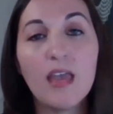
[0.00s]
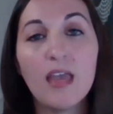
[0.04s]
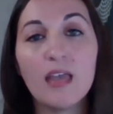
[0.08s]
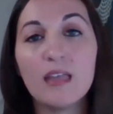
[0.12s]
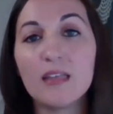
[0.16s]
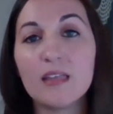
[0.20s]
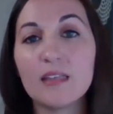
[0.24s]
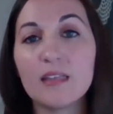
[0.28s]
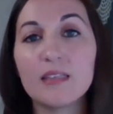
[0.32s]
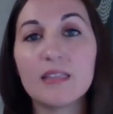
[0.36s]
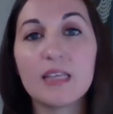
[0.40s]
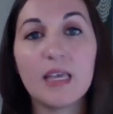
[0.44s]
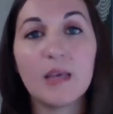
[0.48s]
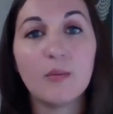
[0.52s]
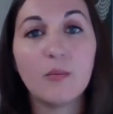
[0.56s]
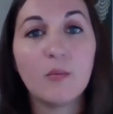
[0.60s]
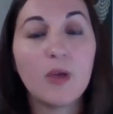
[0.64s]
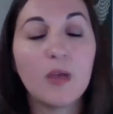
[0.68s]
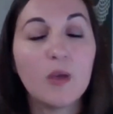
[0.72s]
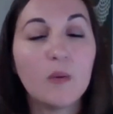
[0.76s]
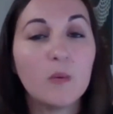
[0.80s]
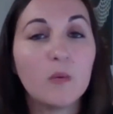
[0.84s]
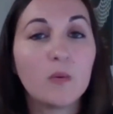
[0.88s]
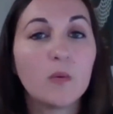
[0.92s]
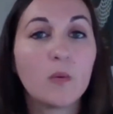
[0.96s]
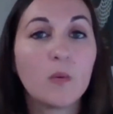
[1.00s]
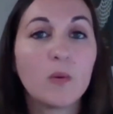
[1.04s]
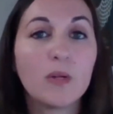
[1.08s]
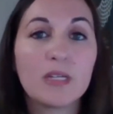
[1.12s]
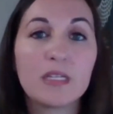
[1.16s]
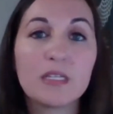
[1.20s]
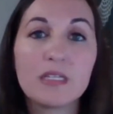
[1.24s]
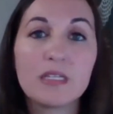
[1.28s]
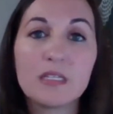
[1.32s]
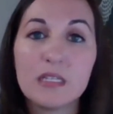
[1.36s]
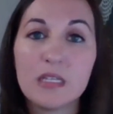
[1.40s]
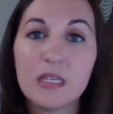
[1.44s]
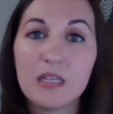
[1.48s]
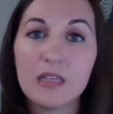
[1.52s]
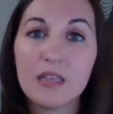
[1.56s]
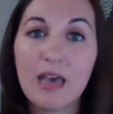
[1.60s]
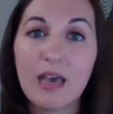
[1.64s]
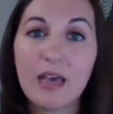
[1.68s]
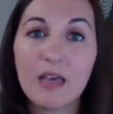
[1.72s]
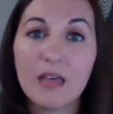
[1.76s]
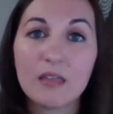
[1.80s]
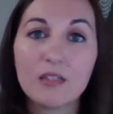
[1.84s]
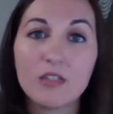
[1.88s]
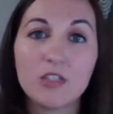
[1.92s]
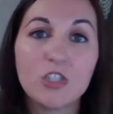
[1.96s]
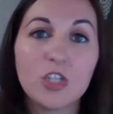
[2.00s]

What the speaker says: In the same way, we would want to see that